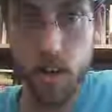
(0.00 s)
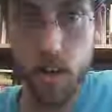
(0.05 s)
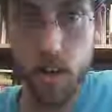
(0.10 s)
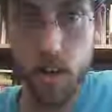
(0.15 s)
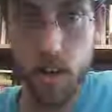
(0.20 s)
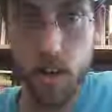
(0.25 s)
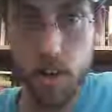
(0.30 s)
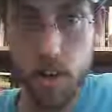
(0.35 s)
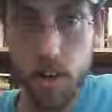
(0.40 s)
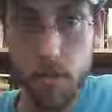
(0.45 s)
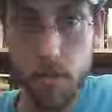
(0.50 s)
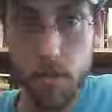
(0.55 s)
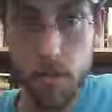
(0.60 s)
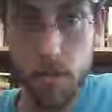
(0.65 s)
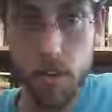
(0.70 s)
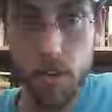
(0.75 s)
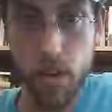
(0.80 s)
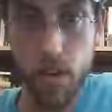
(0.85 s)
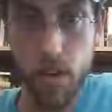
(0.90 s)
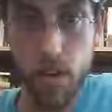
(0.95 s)
And it might be a
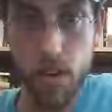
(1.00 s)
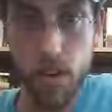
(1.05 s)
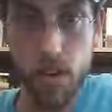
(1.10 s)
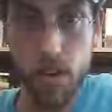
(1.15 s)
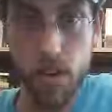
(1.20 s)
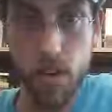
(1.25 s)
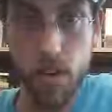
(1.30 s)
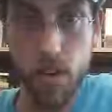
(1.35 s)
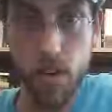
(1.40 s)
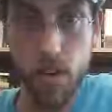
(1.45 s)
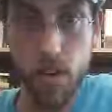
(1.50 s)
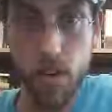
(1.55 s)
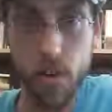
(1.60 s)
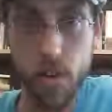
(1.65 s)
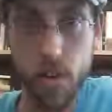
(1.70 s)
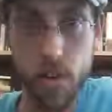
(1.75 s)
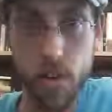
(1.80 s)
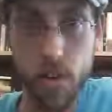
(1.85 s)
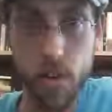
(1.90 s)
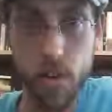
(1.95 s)
little hard to do,
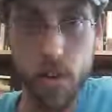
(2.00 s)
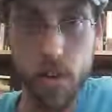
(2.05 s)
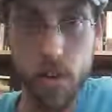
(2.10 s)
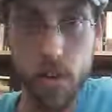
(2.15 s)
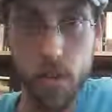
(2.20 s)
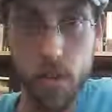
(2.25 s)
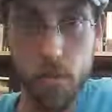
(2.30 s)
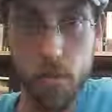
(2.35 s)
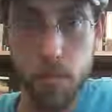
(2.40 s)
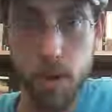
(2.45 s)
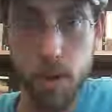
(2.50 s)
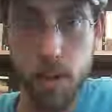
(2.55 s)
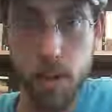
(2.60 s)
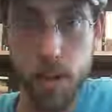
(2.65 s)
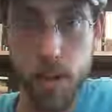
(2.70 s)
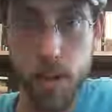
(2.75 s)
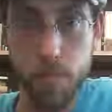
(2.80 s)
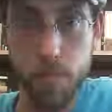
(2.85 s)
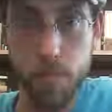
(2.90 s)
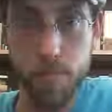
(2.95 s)
but
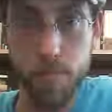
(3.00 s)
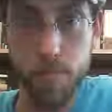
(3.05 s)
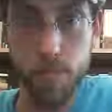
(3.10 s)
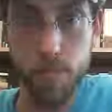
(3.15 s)
I'll